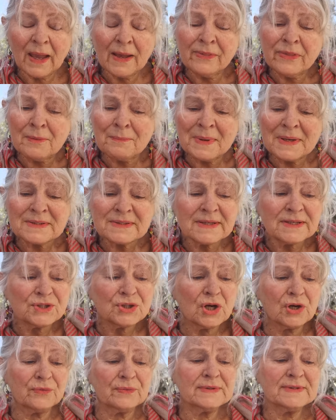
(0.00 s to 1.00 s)
and the
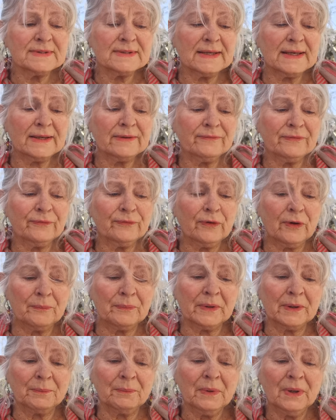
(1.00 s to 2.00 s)
message I received
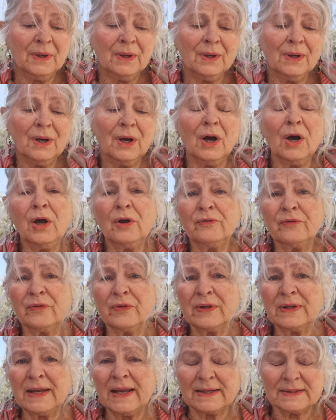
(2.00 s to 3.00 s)
from them over
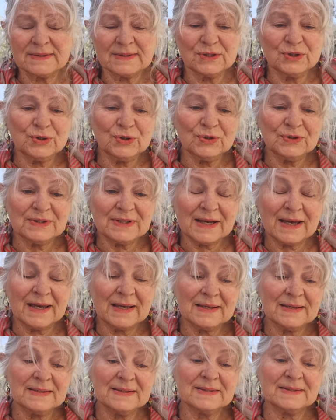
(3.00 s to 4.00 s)
the next two
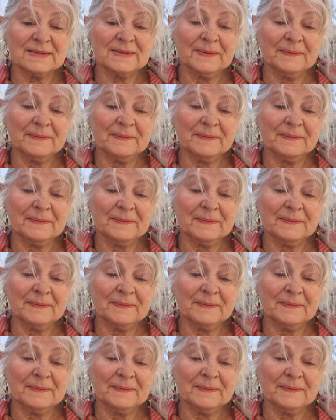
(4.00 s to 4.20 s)
days.